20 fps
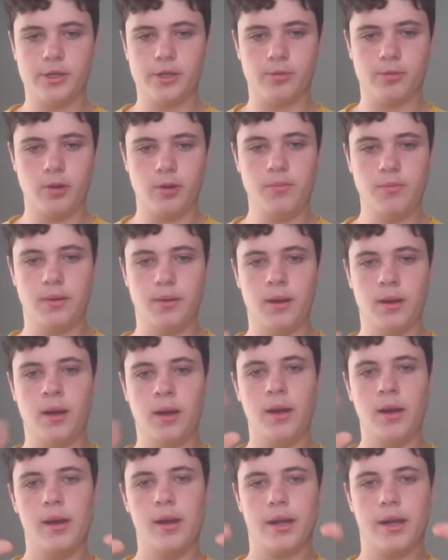group,
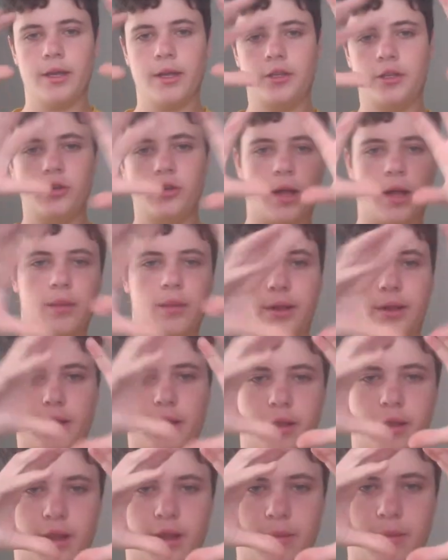any two elements
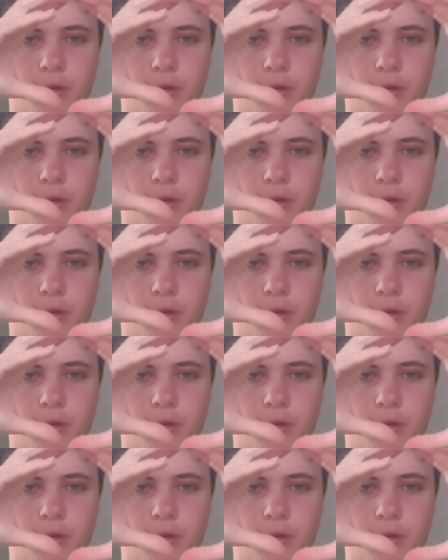in the same